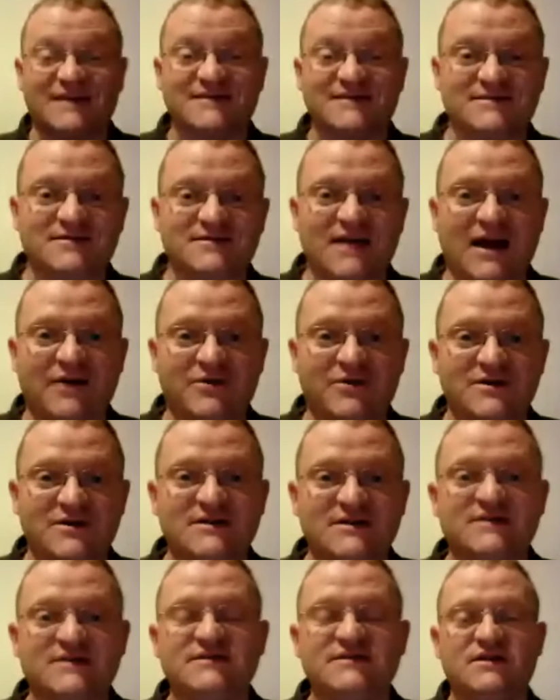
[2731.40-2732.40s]

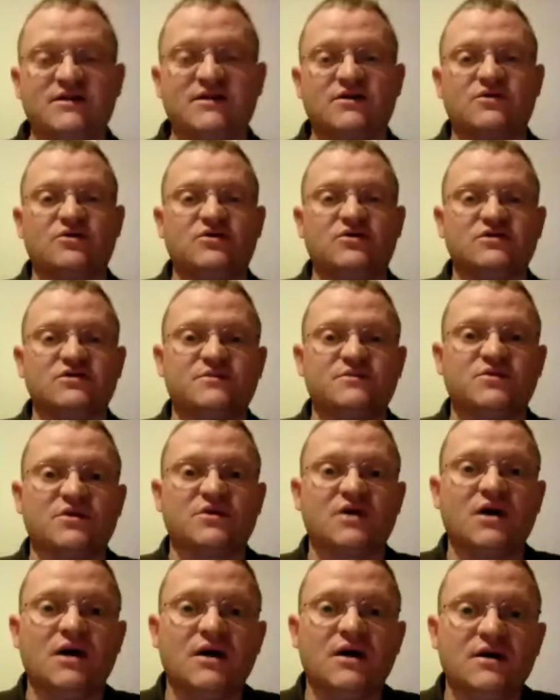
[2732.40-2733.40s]
That's how it is in the
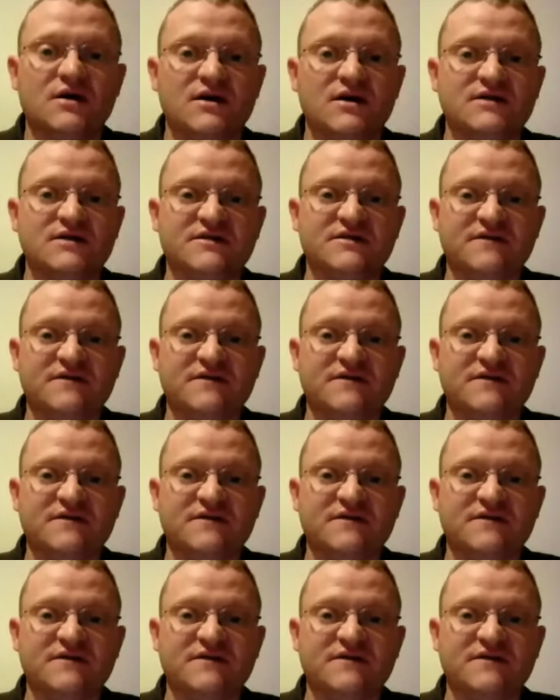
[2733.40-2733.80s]
course book.